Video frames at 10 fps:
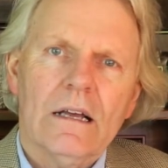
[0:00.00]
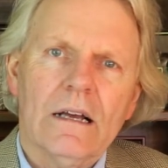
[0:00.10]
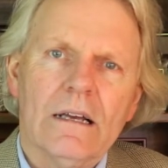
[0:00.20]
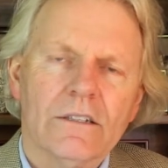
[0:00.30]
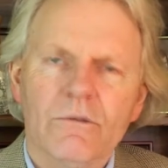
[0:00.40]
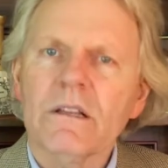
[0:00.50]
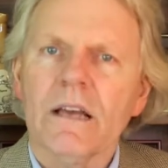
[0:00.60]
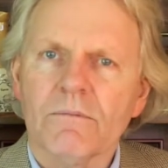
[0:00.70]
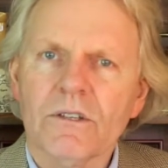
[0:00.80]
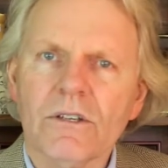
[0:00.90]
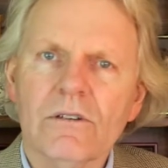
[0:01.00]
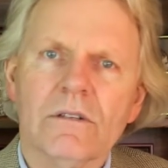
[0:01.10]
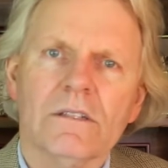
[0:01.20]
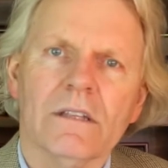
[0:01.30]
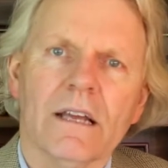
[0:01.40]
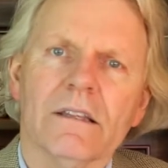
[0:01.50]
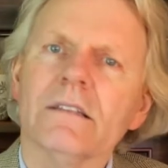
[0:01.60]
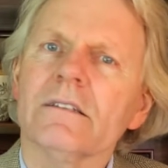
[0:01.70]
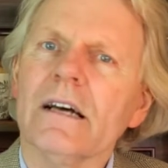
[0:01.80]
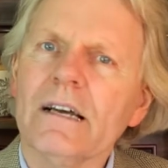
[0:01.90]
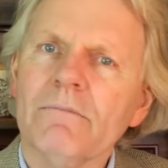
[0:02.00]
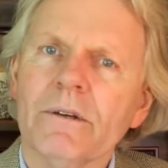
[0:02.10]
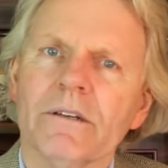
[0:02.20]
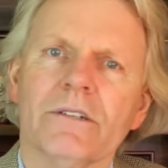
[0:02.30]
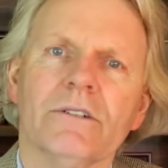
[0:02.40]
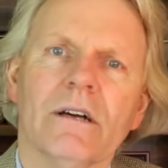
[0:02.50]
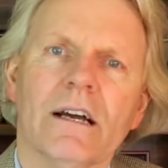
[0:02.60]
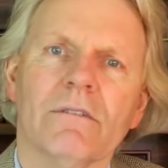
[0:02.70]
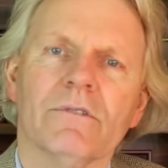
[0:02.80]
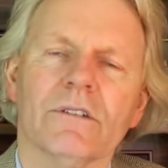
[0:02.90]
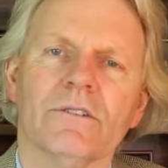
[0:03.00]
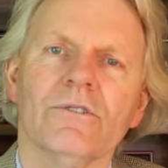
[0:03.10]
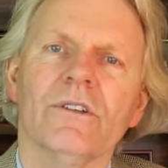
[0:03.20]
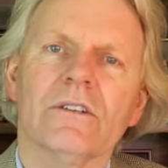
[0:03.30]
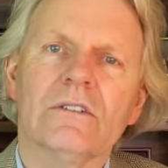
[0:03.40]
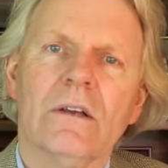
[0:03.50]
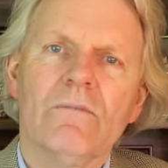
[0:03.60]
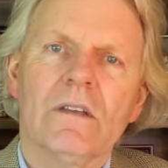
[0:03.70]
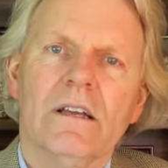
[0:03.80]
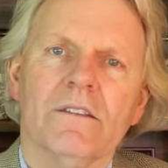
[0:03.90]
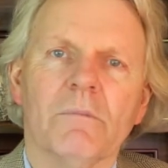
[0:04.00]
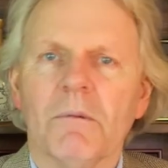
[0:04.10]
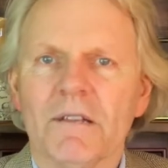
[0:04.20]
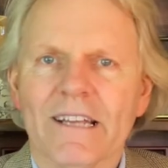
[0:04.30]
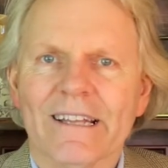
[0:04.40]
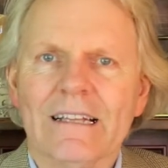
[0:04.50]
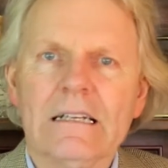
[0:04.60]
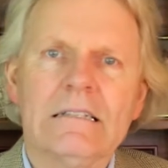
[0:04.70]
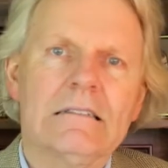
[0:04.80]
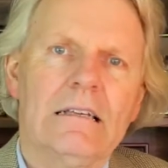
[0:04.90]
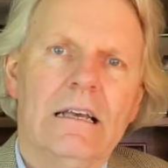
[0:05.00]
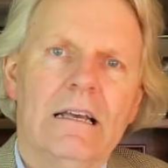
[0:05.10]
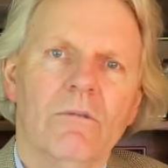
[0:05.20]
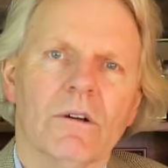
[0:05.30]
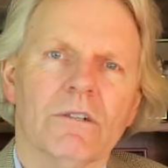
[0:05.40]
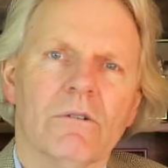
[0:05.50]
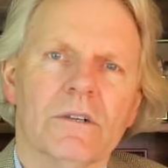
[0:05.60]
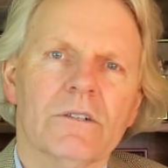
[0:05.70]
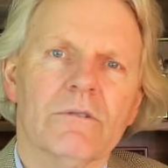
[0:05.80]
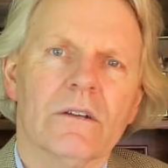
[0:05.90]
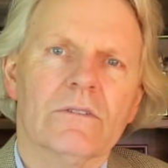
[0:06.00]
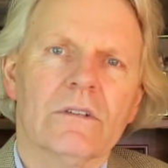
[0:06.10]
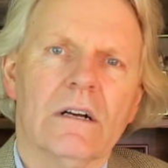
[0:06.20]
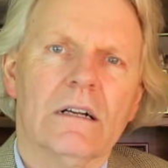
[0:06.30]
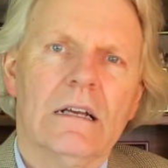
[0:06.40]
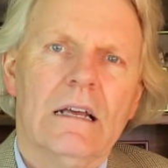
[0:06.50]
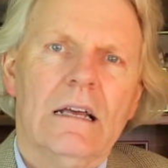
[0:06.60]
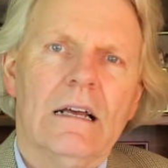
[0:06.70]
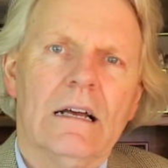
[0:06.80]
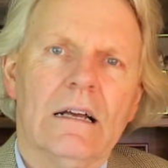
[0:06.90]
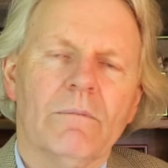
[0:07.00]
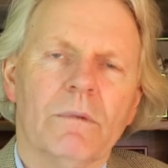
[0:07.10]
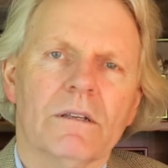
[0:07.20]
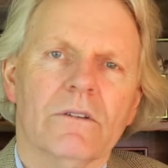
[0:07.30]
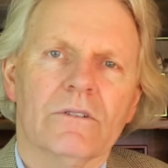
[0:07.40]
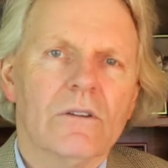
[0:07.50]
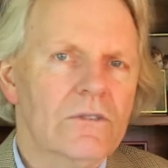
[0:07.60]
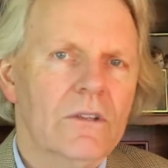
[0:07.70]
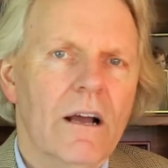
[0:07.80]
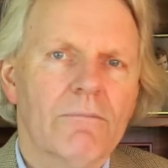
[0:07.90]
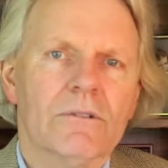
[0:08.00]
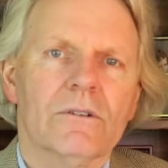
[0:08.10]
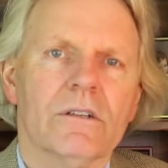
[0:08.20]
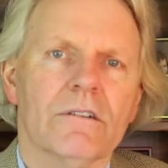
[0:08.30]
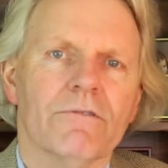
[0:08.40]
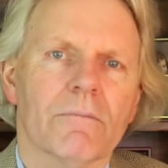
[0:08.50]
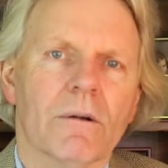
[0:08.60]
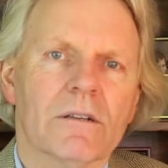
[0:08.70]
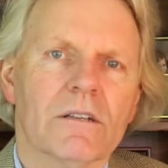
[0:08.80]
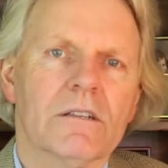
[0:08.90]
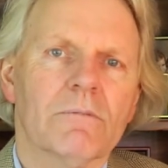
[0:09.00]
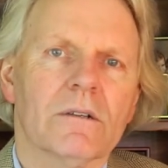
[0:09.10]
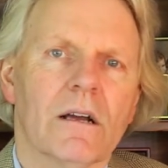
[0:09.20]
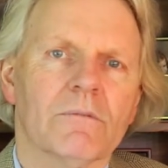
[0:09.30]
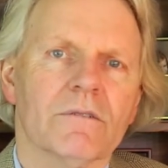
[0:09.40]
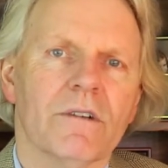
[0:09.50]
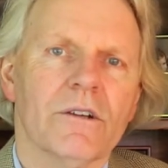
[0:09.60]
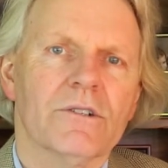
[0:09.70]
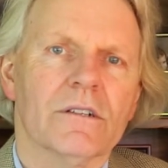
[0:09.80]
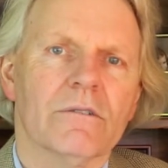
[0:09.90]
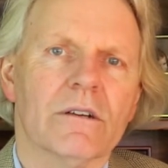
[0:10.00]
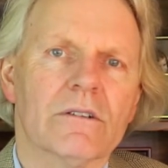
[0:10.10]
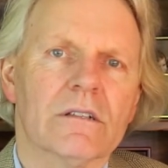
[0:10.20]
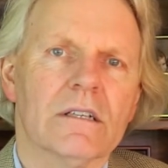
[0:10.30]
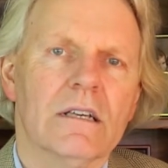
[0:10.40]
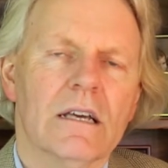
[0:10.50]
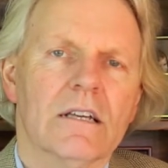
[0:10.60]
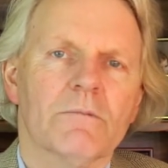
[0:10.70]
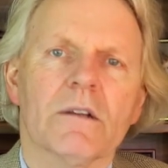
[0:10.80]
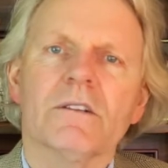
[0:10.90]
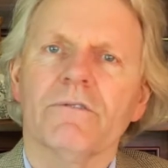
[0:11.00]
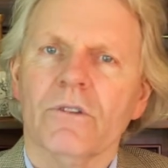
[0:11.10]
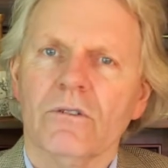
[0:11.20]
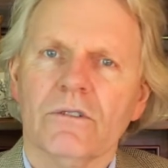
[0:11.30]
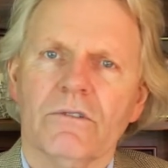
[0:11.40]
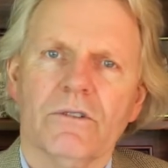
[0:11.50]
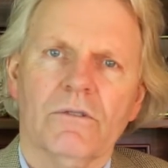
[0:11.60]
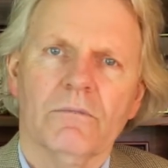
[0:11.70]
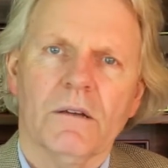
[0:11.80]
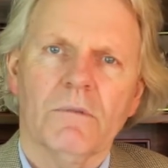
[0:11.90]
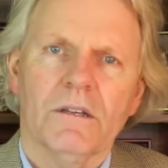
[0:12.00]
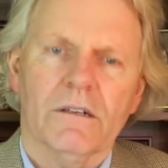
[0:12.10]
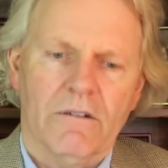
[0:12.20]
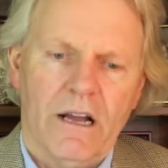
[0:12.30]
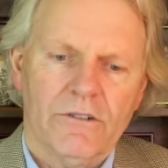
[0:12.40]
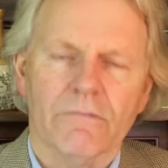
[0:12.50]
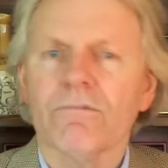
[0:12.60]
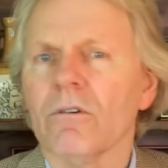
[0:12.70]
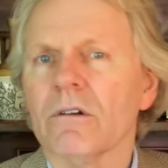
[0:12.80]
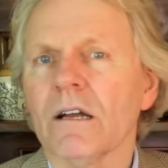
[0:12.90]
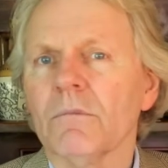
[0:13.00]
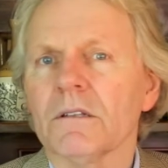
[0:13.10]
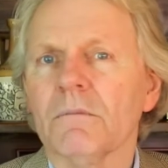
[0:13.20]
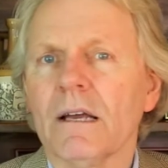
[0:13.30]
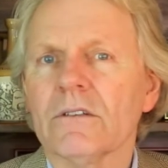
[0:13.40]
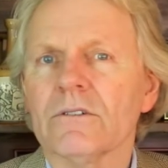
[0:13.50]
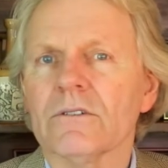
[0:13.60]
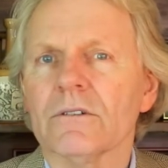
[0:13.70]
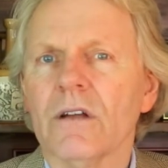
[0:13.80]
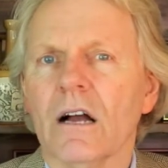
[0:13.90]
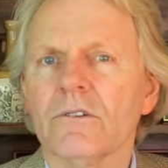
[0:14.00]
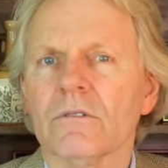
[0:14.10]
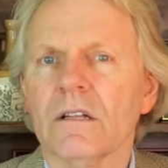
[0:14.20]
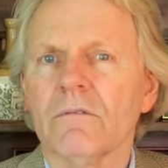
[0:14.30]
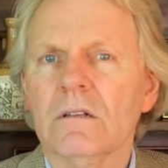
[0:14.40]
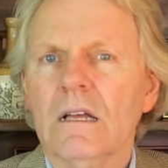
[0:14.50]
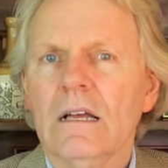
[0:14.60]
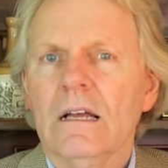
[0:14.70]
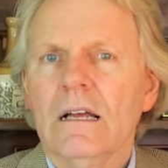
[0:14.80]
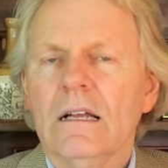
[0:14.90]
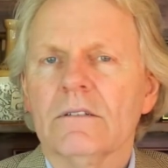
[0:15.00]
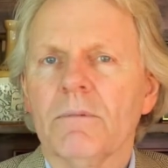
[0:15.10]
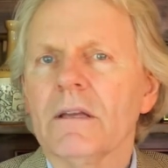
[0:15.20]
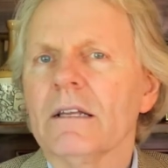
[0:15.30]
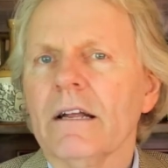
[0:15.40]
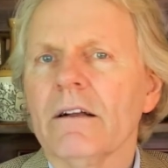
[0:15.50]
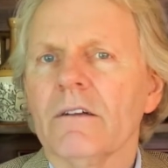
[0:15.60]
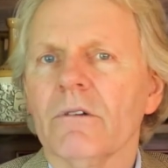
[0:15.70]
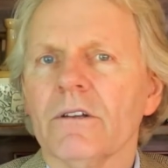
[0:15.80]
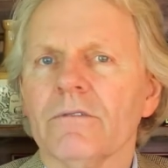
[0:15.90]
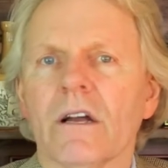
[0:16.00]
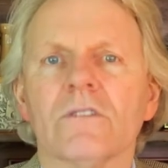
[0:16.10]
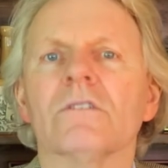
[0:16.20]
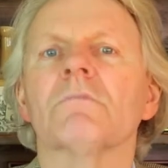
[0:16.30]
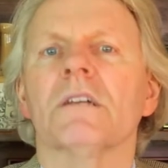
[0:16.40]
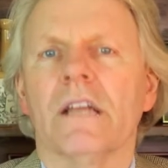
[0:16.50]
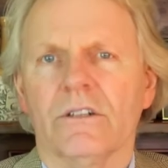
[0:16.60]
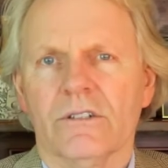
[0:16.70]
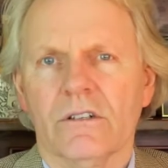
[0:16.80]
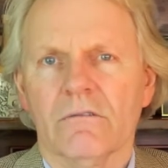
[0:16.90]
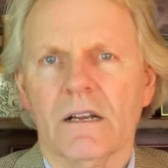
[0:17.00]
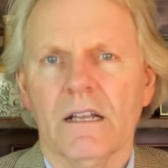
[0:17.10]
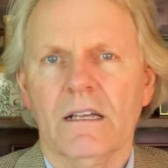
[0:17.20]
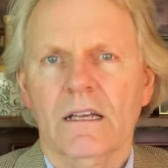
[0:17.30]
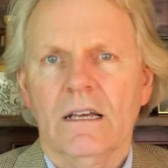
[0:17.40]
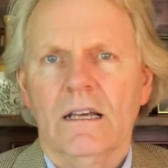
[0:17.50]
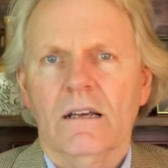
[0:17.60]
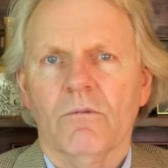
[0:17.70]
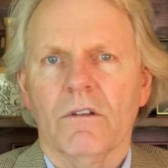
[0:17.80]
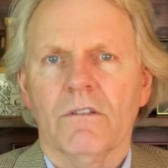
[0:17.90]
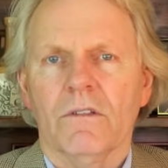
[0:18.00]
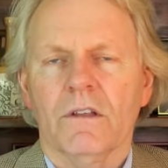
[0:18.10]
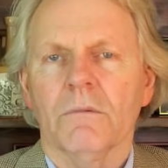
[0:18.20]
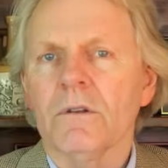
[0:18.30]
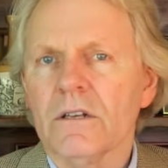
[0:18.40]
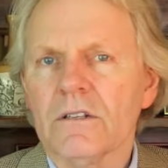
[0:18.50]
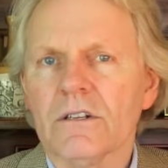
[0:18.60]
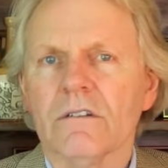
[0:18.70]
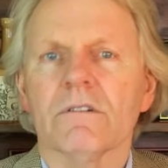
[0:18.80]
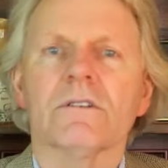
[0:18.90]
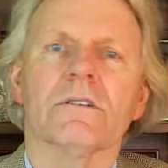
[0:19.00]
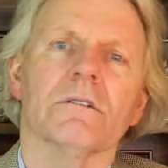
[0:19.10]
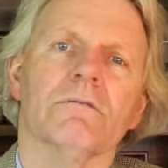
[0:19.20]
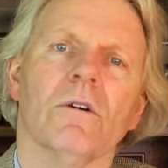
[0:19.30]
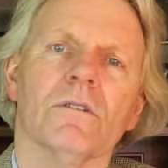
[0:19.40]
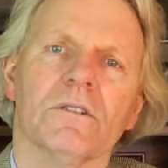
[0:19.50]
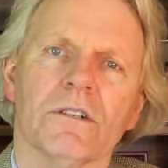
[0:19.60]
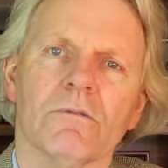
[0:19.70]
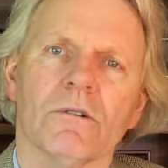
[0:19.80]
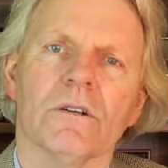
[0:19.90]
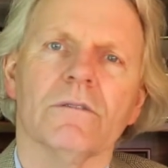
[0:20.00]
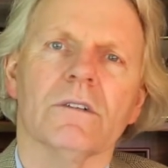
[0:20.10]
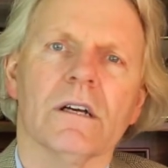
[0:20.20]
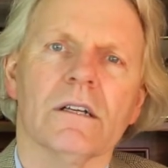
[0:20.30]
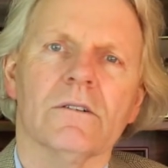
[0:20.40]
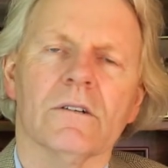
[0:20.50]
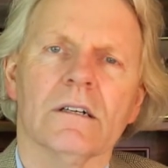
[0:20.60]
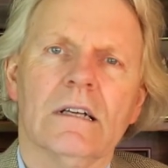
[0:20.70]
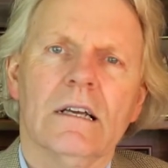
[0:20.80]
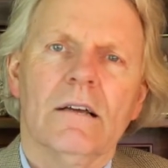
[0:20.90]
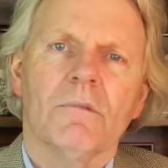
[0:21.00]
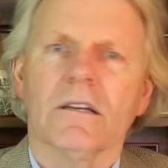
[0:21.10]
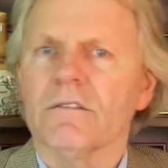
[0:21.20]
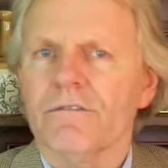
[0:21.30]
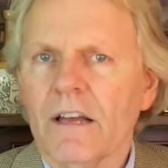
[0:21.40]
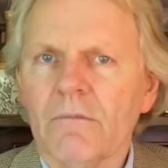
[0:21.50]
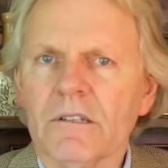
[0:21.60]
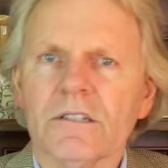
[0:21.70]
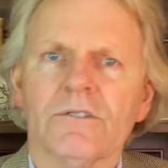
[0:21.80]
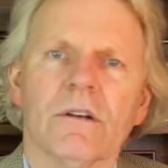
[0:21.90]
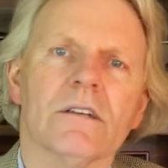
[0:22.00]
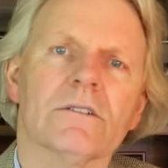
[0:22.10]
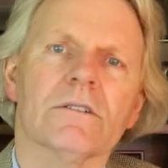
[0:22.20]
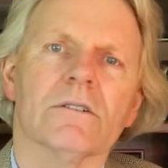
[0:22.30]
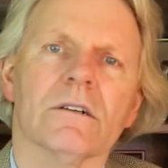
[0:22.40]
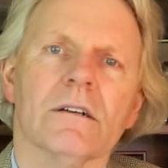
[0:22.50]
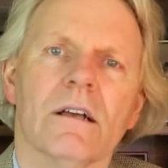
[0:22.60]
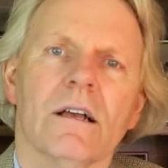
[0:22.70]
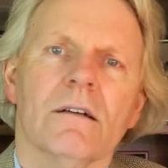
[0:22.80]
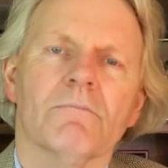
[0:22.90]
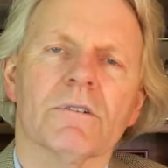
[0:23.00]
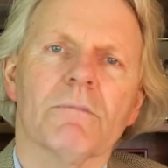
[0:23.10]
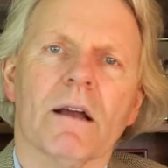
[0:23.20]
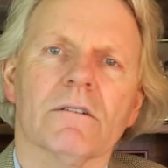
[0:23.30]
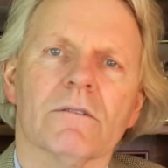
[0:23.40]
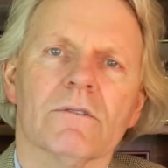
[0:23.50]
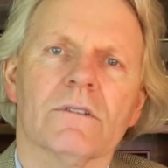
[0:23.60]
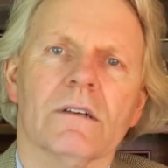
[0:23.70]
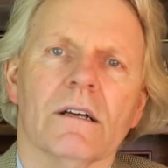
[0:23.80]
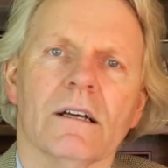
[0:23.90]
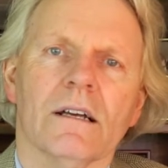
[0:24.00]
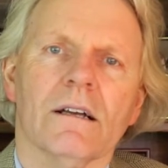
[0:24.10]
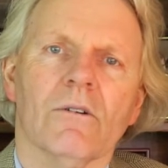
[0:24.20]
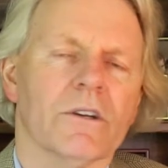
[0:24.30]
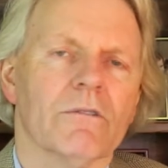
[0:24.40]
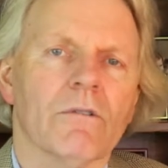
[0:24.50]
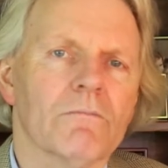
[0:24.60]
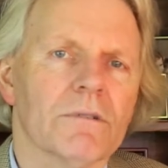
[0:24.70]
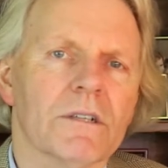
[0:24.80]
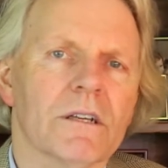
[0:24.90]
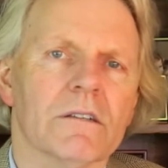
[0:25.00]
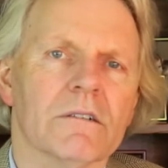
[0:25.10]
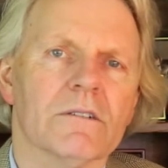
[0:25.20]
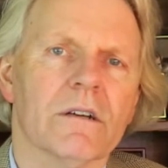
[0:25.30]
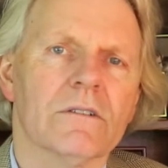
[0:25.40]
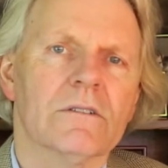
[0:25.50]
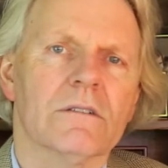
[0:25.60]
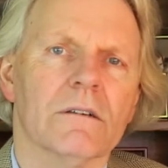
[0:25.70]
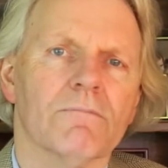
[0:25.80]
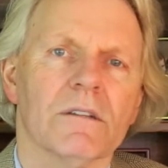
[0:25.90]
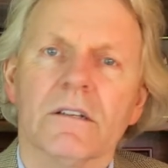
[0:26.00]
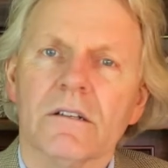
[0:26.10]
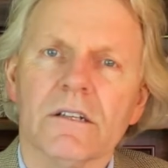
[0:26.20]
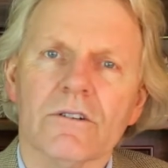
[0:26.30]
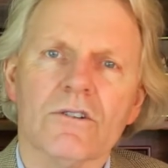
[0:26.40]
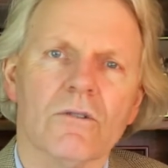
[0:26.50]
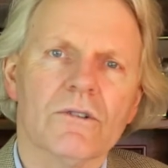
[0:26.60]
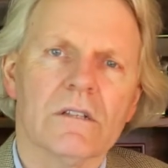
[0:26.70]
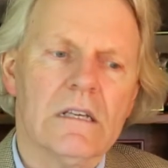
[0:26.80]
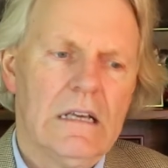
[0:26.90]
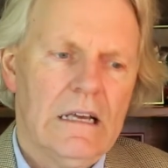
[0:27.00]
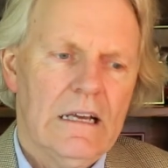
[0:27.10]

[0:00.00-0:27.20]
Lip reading: It's really up to you and the time period you have to do this. There may be deadlines, what your own interests are. But there's also the opportunity for participant observation increasingly, especially for those of you who might be in a graduate program at the master's or doctoral level, to pick an area where you've got some connection already with community service or volunteer work you've done, or because of family interests or perspectives or your own particular interests politically or socially,